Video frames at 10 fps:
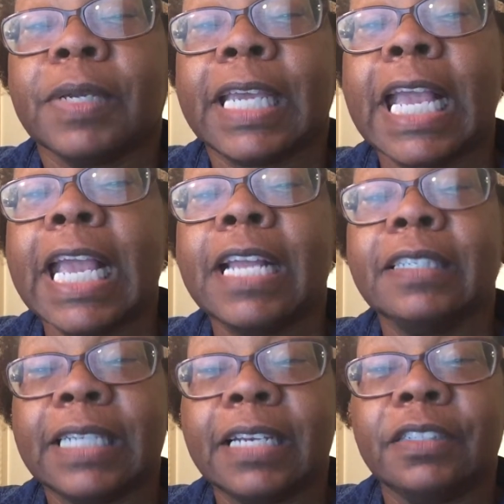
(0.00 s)
can
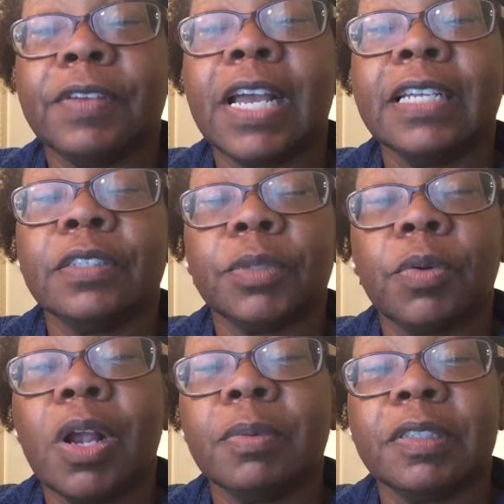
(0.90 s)
satisfy the
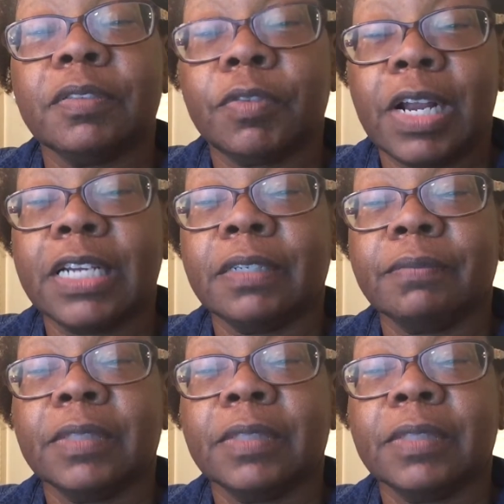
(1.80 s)
requirements of a writing.